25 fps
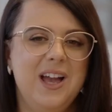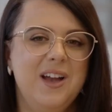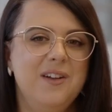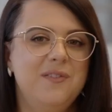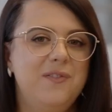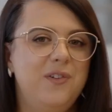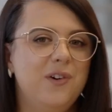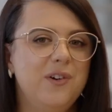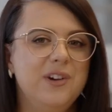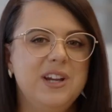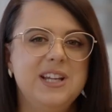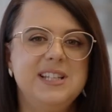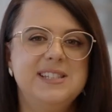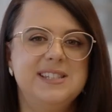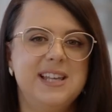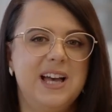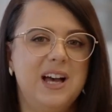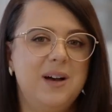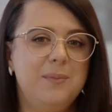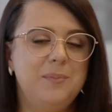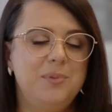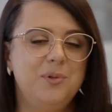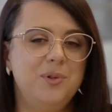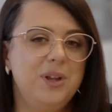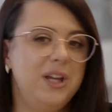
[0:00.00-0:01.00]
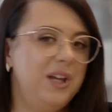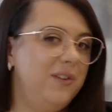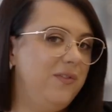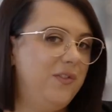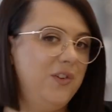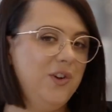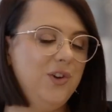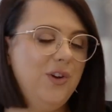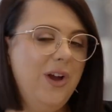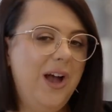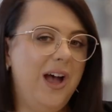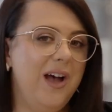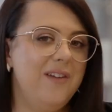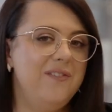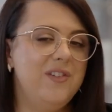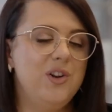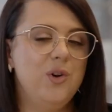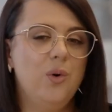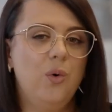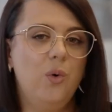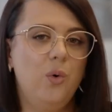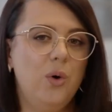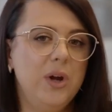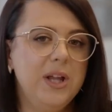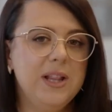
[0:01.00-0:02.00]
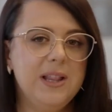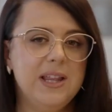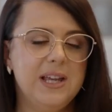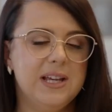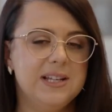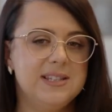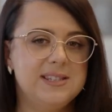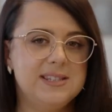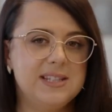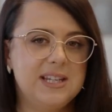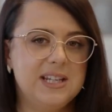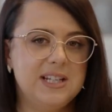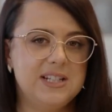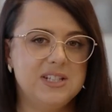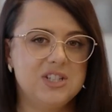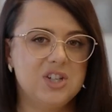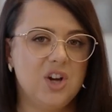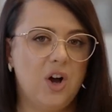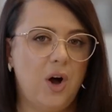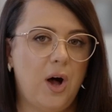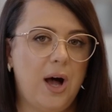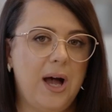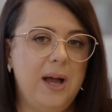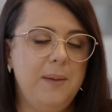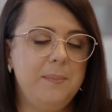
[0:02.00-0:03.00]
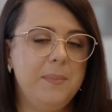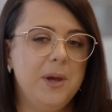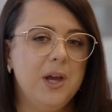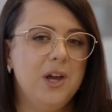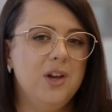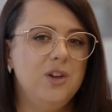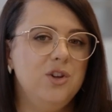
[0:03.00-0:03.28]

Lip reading: For example, if you have an oilier skin type,